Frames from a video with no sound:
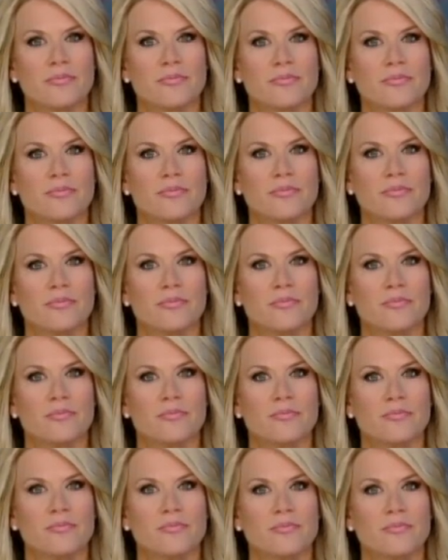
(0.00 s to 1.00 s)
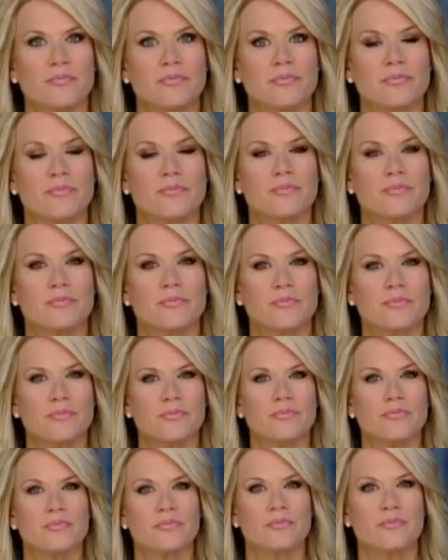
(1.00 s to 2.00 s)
No words are spoken by the person on screen.